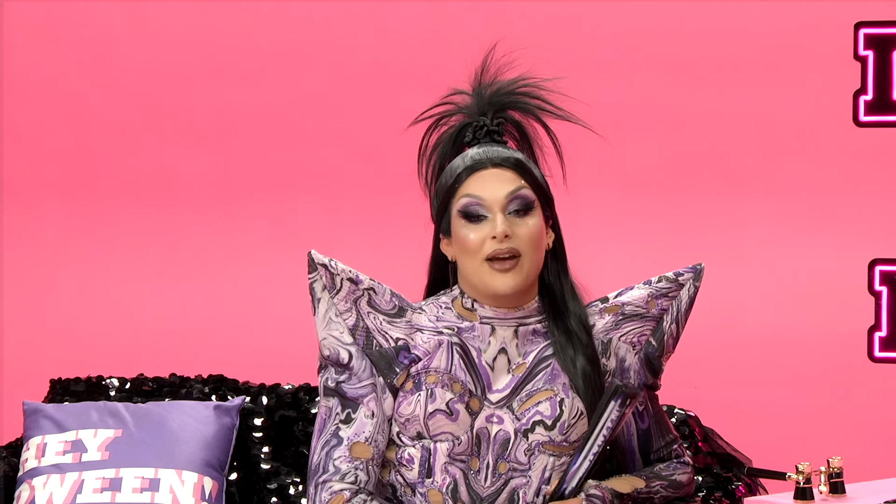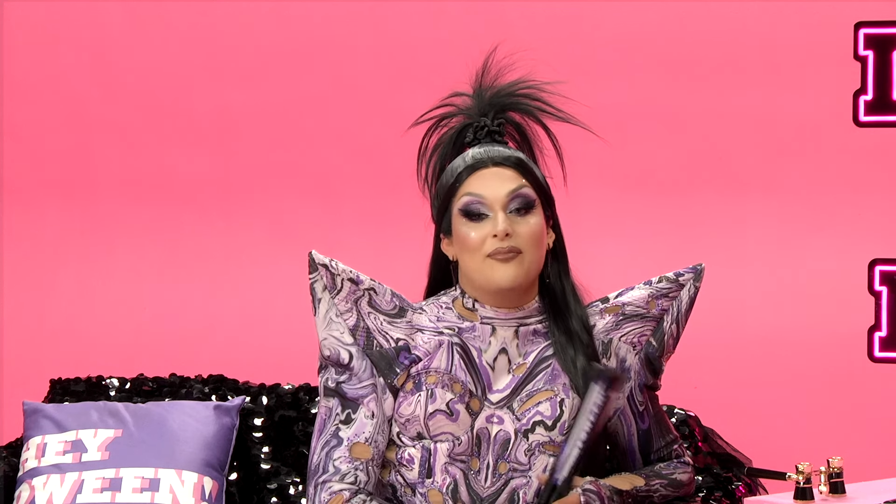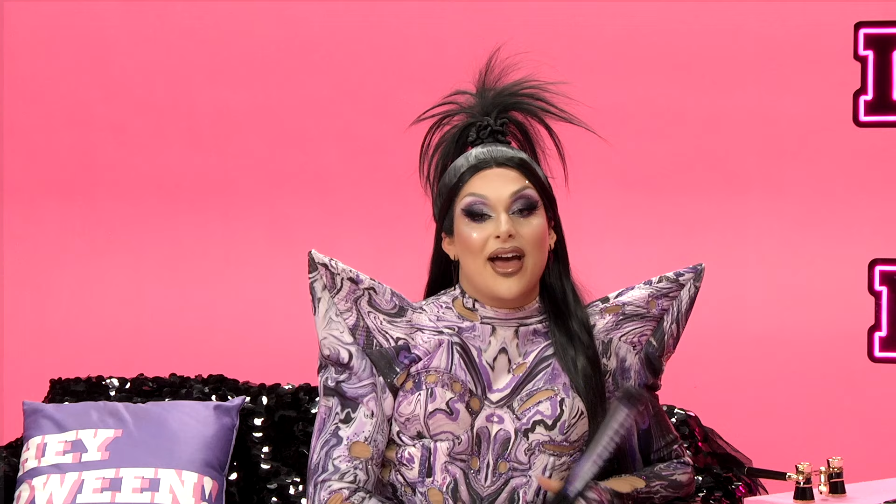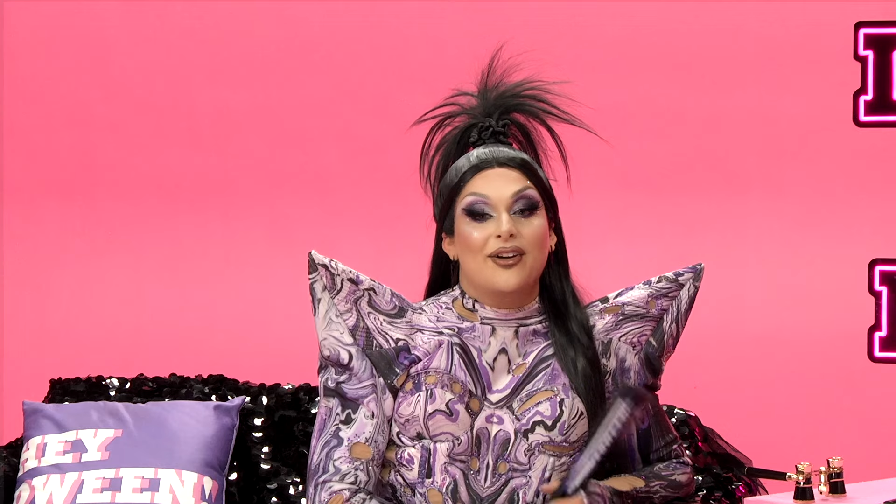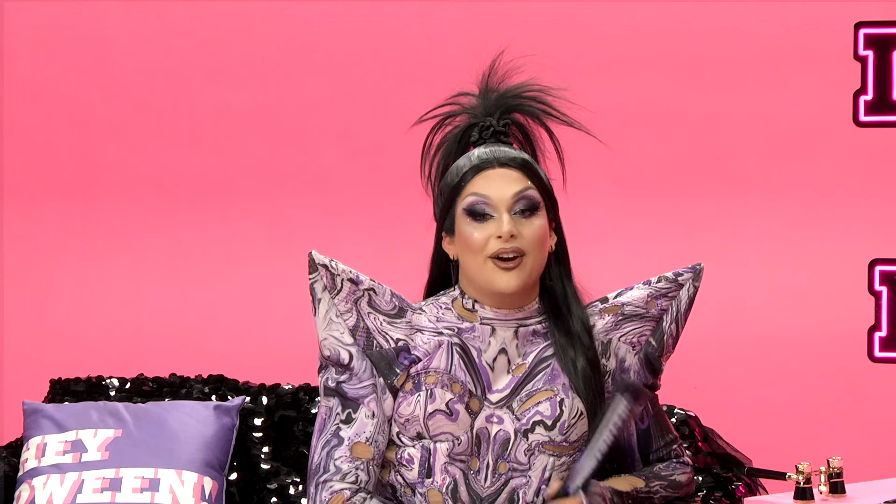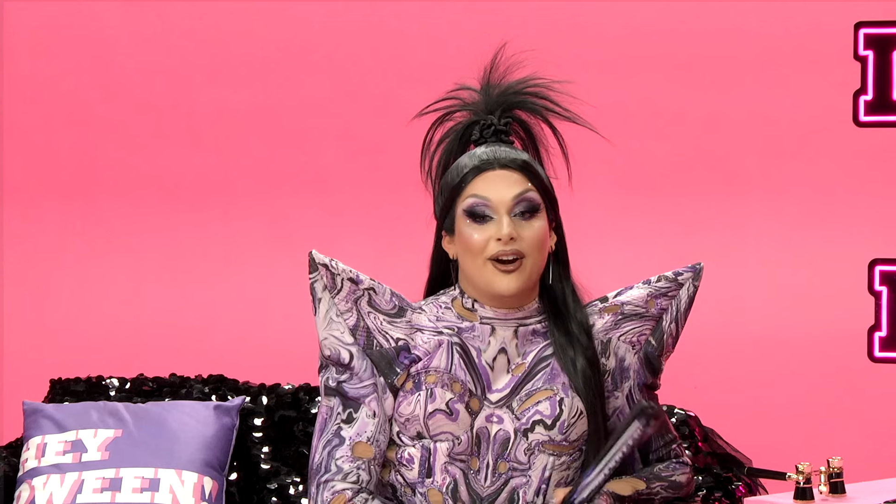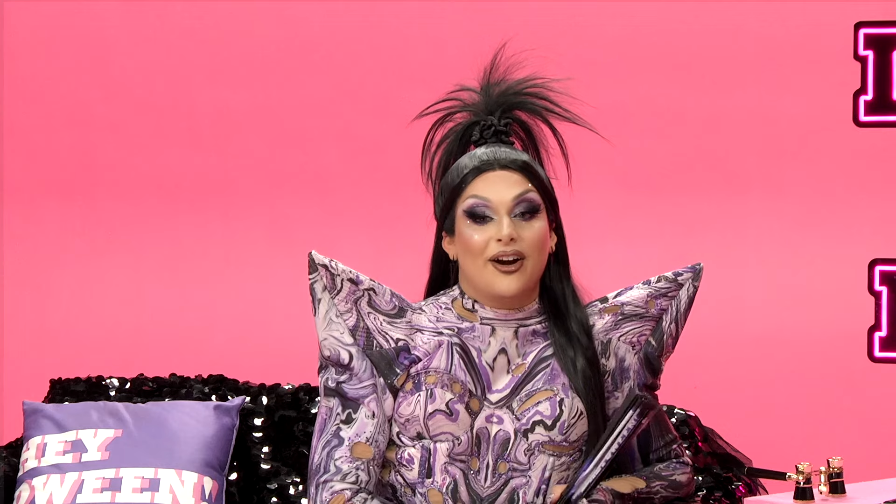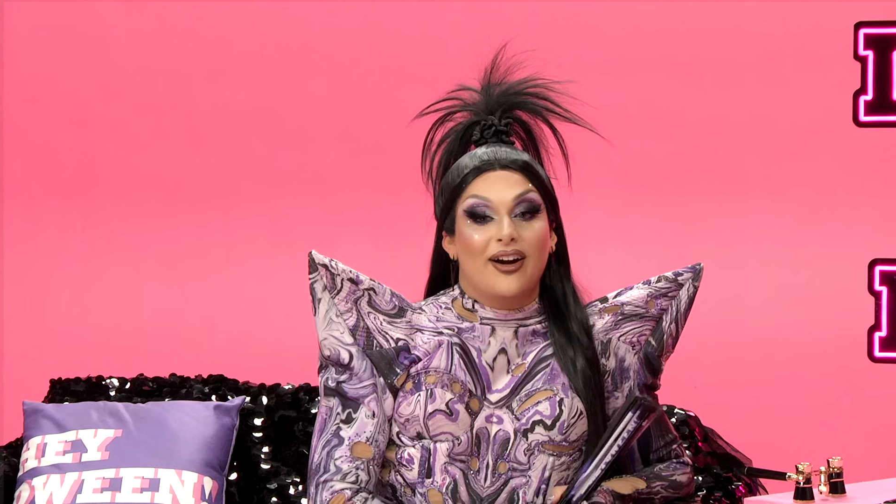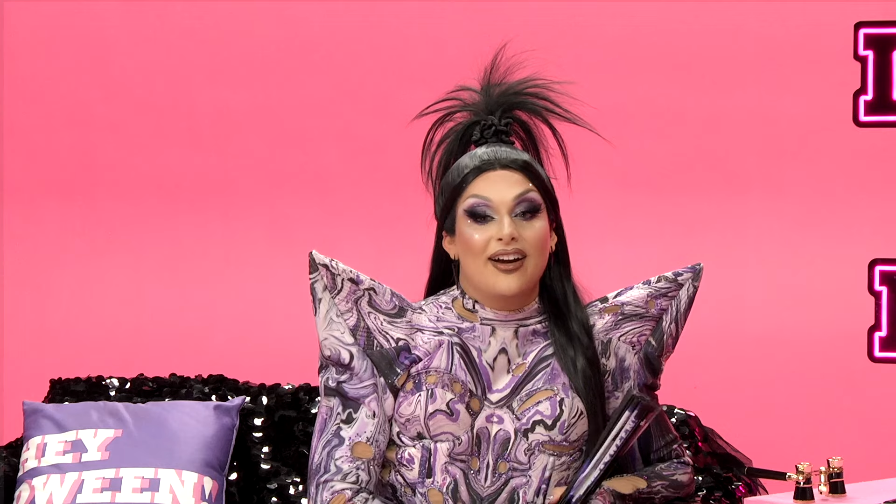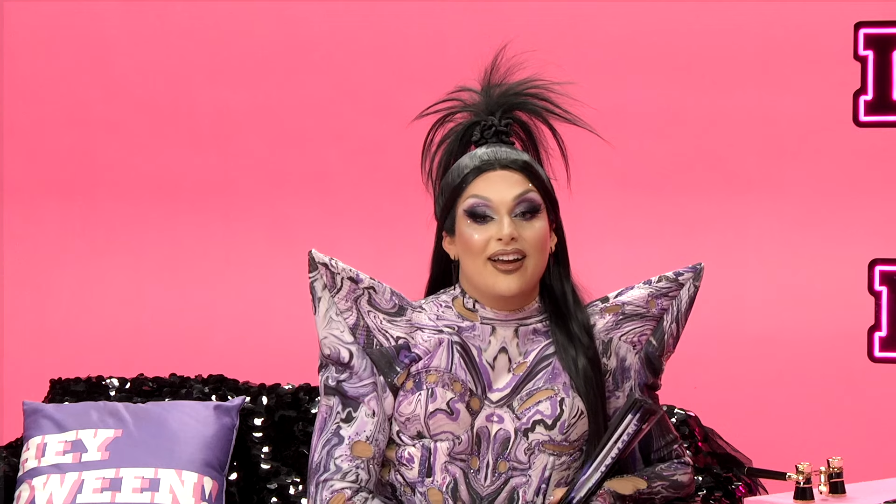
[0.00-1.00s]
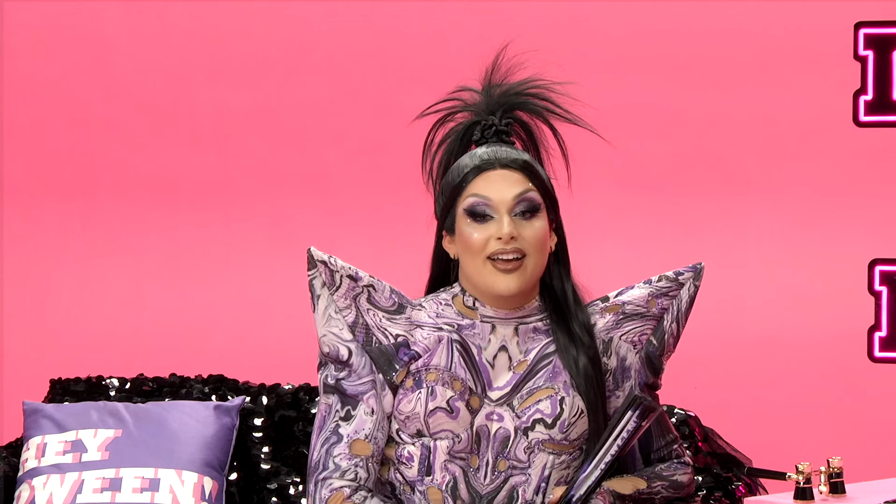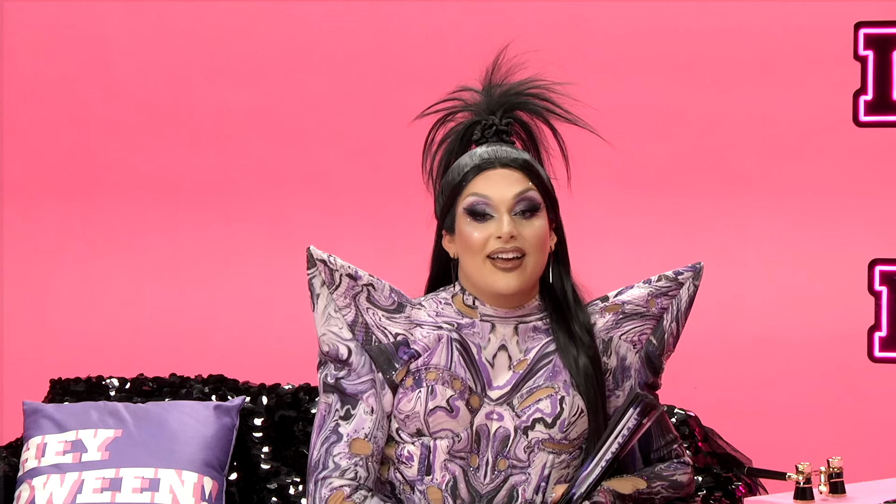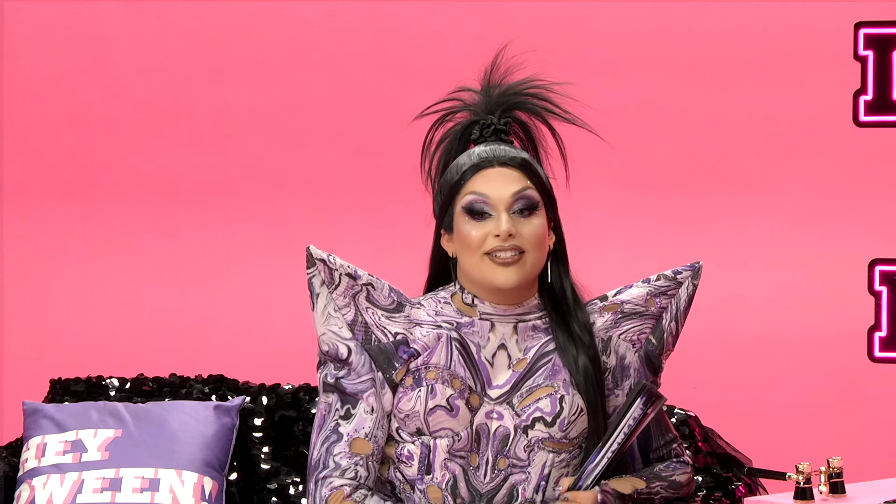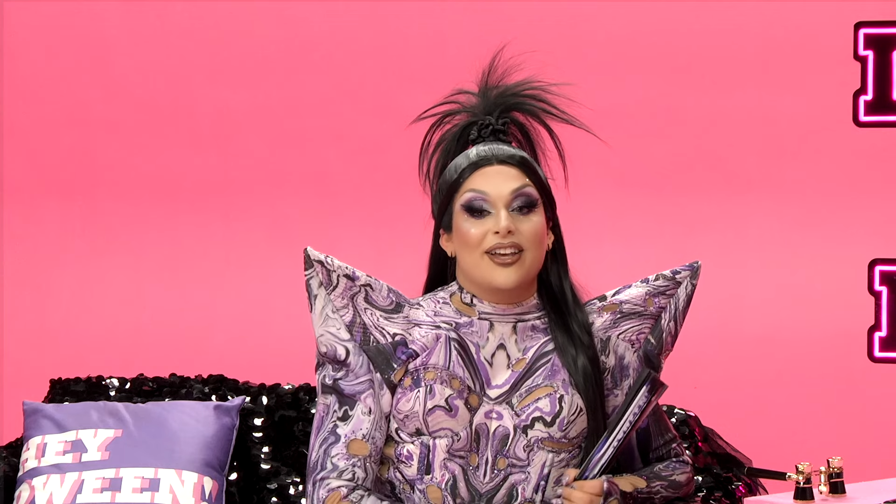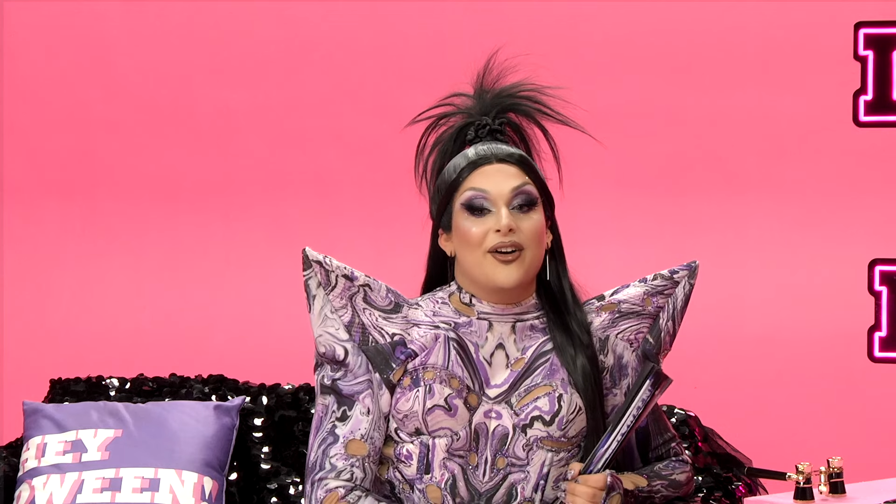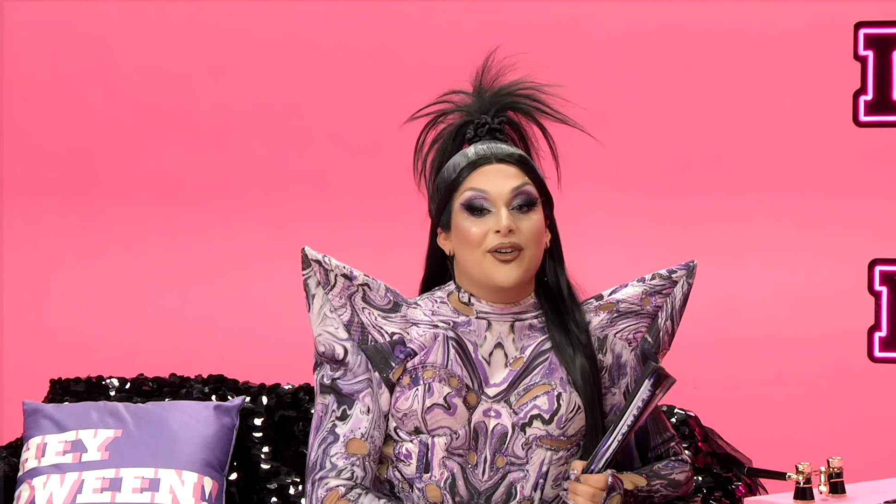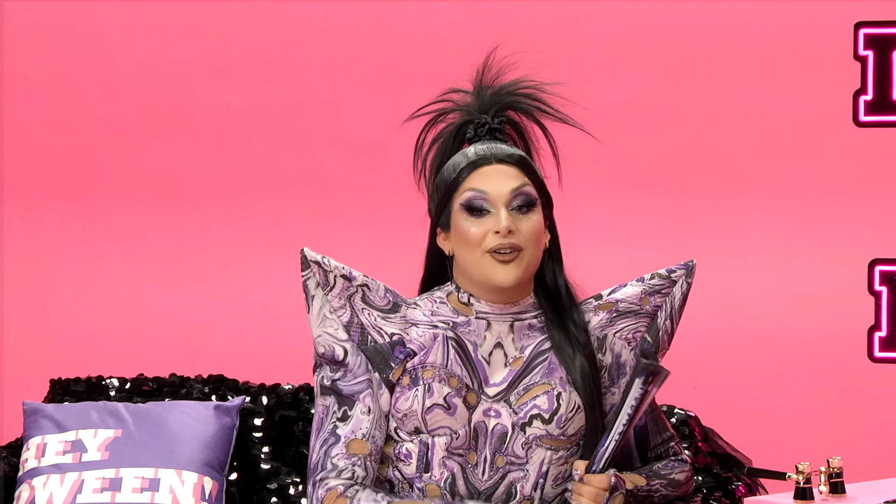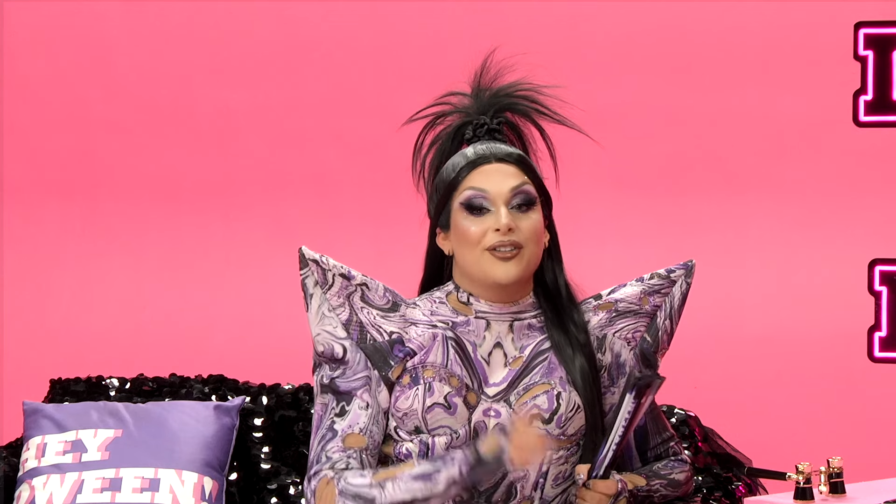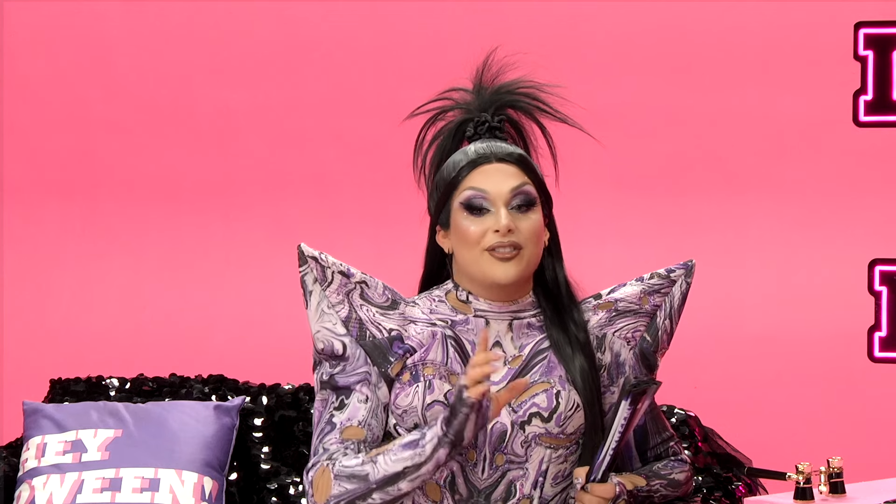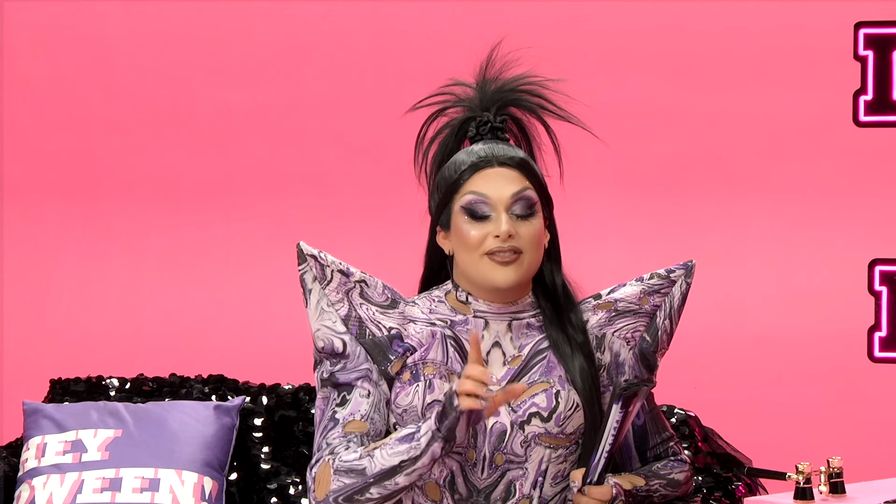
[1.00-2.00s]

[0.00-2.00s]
I met her so